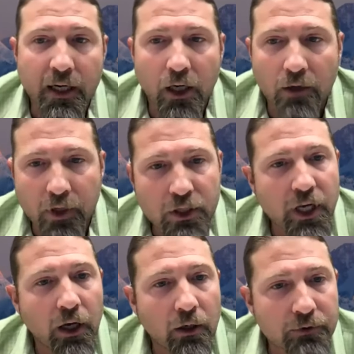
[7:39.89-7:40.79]
care of
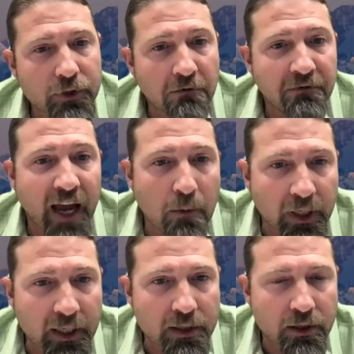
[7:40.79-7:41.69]
ourselves, our
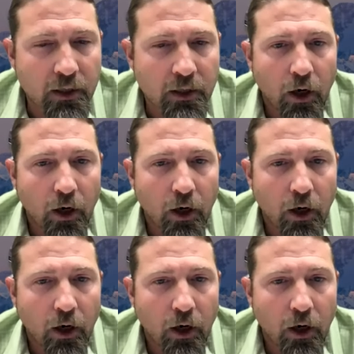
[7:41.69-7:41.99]
families,